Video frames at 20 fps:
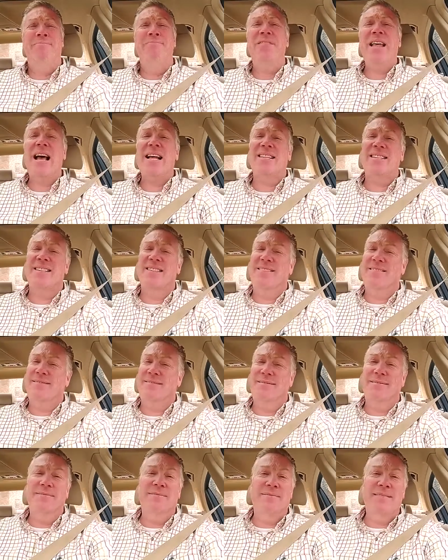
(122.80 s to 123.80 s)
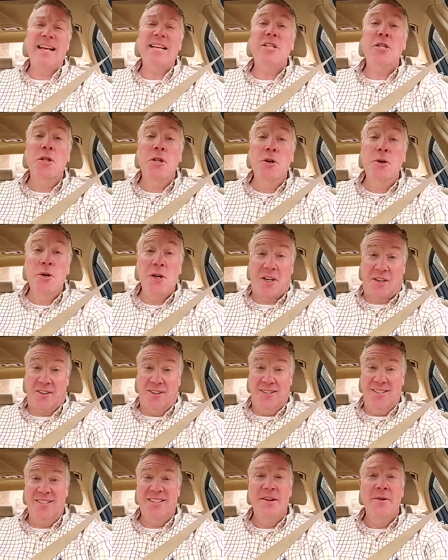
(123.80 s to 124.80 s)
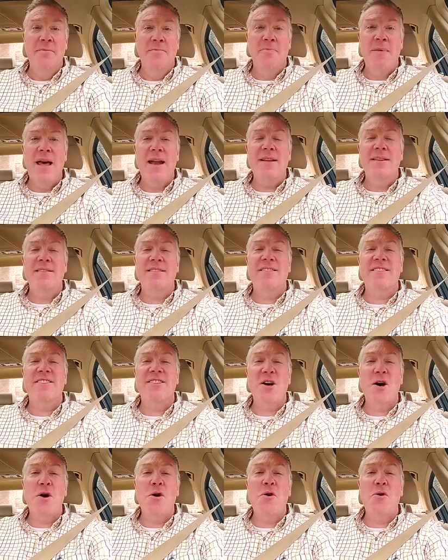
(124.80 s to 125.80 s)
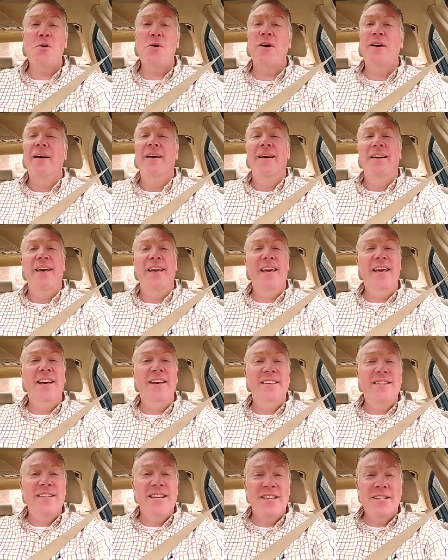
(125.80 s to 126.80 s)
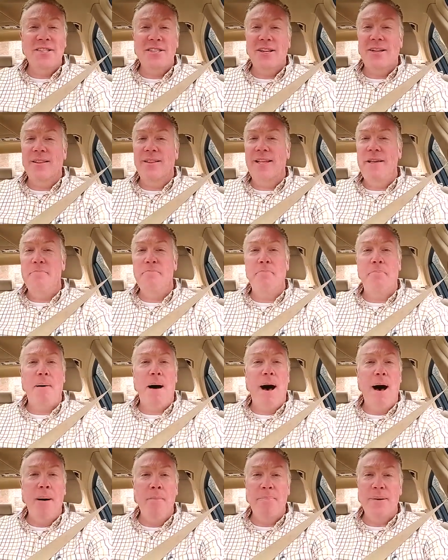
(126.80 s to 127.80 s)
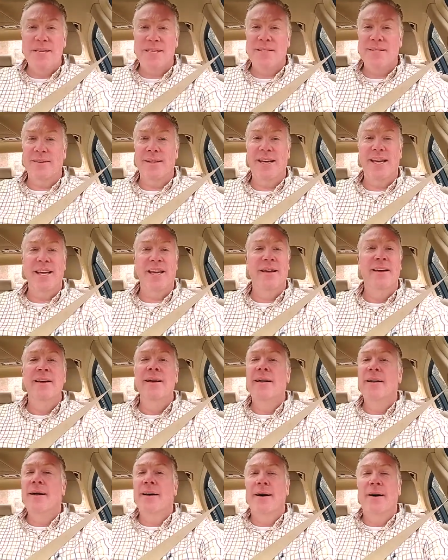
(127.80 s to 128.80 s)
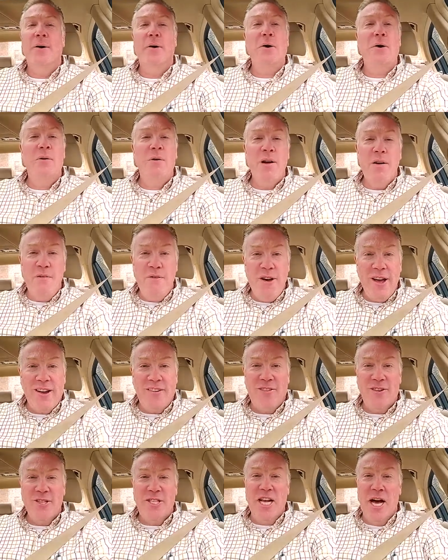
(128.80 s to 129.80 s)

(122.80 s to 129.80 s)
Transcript: That's that's ludicrous. That is so egotistically, pompously horrific for